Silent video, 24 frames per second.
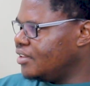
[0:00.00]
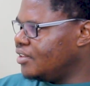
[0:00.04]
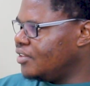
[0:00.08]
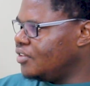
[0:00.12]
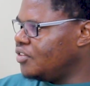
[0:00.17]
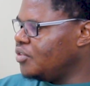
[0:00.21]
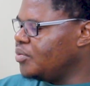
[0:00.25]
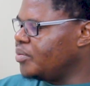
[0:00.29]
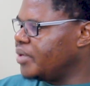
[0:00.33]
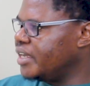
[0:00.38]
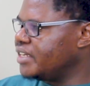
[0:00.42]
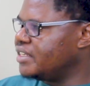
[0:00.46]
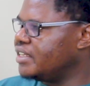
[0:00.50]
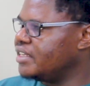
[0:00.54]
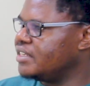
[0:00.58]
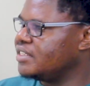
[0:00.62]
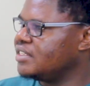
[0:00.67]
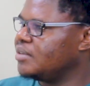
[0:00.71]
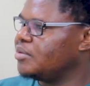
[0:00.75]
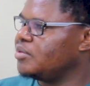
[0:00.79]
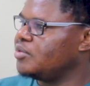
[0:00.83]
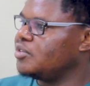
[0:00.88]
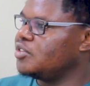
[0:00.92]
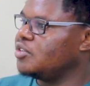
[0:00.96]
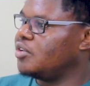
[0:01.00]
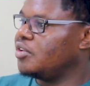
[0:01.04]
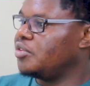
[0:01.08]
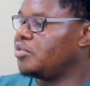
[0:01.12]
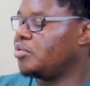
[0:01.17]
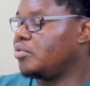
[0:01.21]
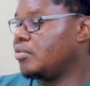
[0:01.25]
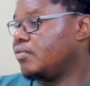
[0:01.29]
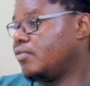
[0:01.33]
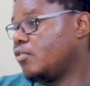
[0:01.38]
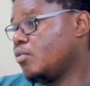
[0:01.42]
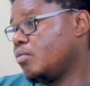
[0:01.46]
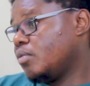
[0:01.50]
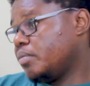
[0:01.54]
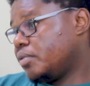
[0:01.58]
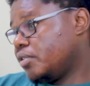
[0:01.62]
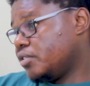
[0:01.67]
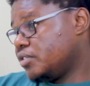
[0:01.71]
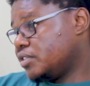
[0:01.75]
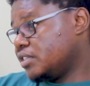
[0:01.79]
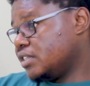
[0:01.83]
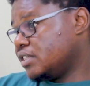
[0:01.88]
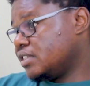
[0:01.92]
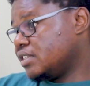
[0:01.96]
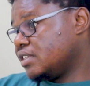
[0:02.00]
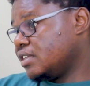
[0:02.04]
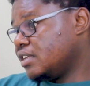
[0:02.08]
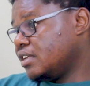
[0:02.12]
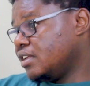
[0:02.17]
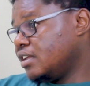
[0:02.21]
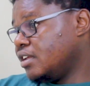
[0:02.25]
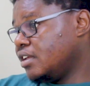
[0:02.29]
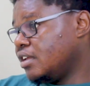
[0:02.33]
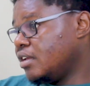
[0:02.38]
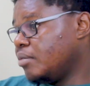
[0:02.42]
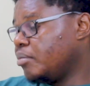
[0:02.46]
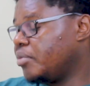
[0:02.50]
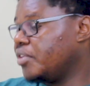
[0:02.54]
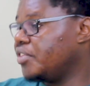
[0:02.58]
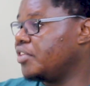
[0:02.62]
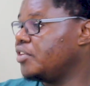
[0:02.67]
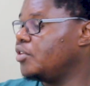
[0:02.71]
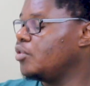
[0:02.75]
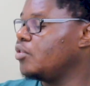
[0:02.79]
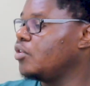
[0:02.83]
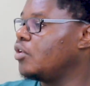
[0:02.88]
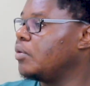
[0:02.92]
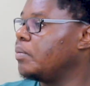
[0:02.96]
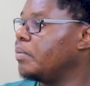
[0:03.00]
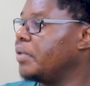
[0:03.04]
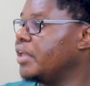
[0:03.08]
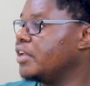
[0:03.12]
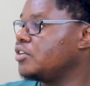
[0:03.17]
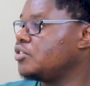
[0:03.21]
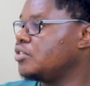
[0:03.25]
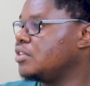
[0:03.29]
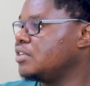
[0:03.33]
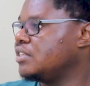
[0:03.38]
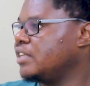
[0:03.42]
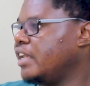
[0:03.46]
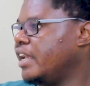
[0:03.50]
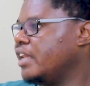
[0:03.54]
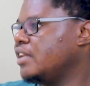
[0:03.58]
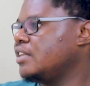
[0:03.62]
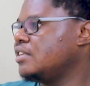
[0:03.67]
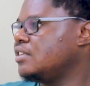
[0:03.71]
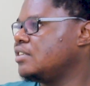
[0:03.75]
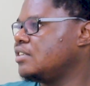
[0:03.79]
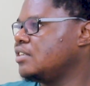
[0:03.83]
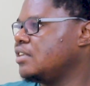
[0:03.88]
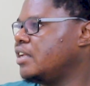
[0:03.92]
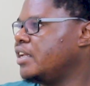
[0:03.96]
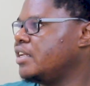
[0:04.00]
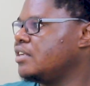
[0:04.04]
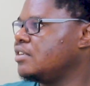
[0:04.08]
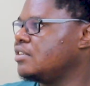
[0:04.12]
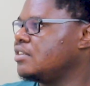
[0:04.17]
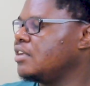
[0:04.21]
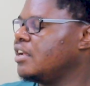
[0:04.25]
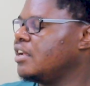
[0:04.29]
You might get someone who's gone through the formal process, but they don't compare to the talent, and